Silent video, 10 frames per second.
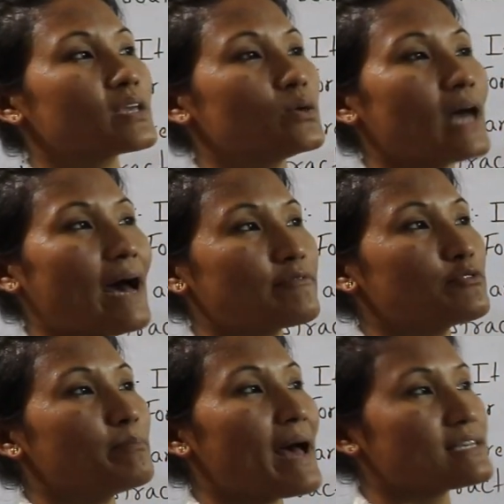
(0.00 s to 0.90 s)
You have
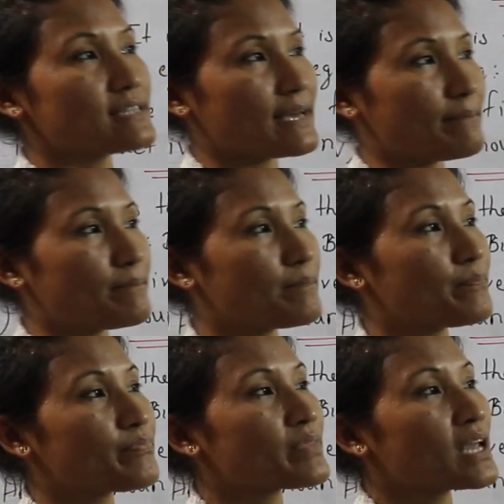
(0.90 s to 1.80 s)
to match them.
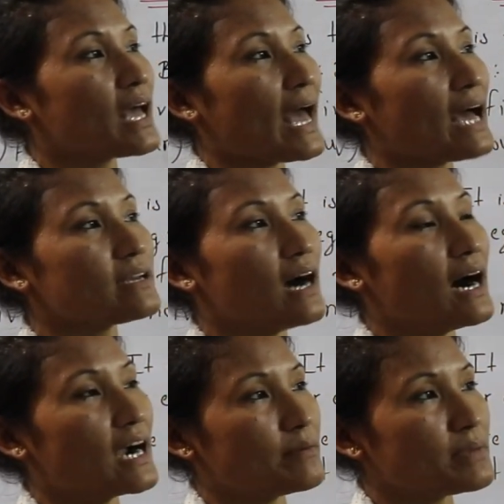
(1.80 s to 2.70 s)
An
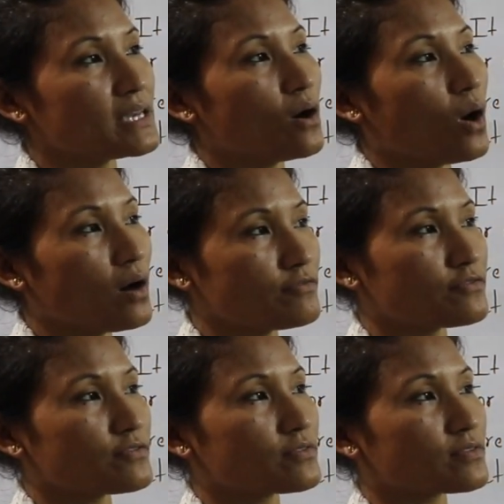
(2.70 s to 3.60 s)
army
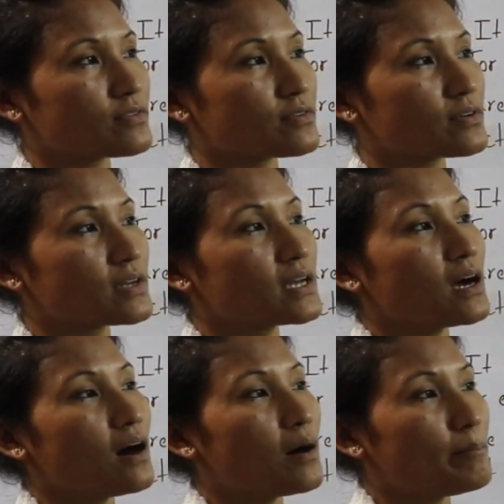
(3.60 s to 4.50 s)
of,
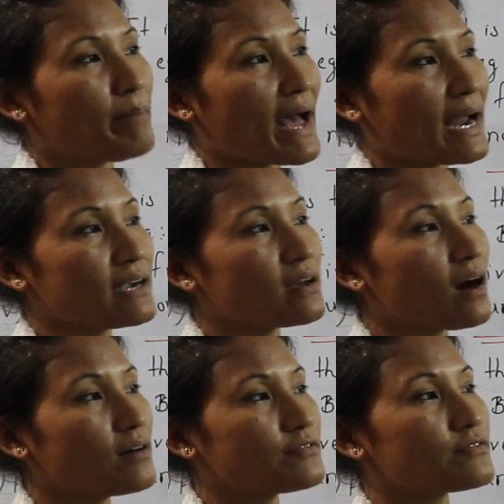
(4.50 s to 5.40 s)
a band
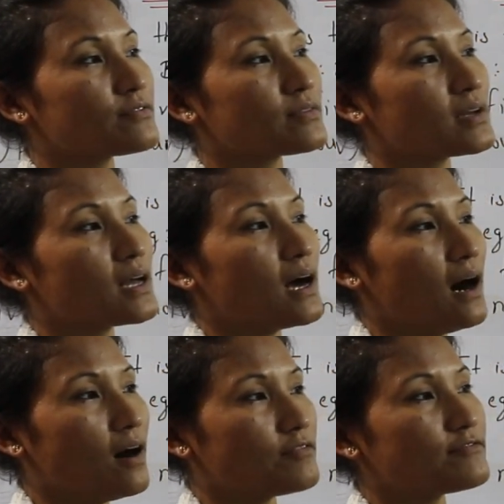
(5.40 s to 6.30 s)
of,
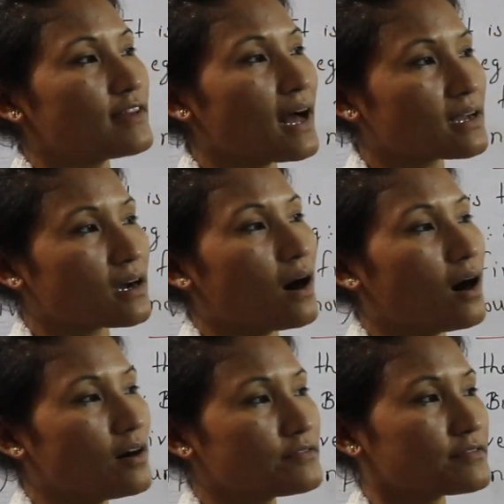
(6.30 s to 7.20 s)
a flock
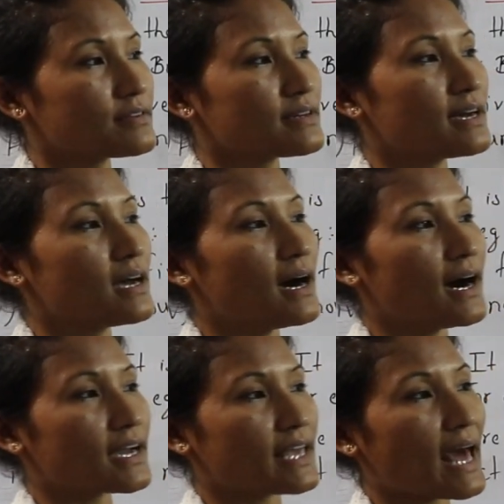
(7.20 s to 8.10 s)
of,
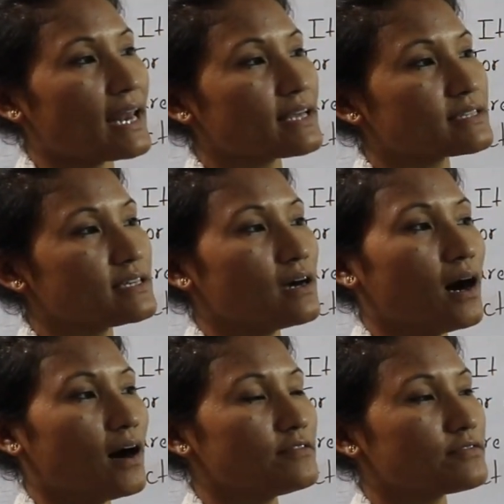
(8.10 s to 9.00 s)
a galaxy
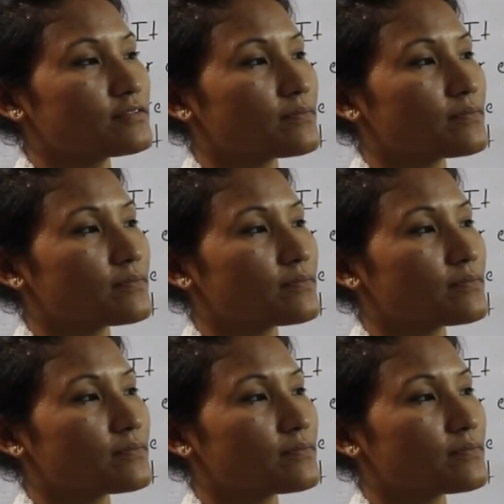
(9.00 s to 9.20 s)
of,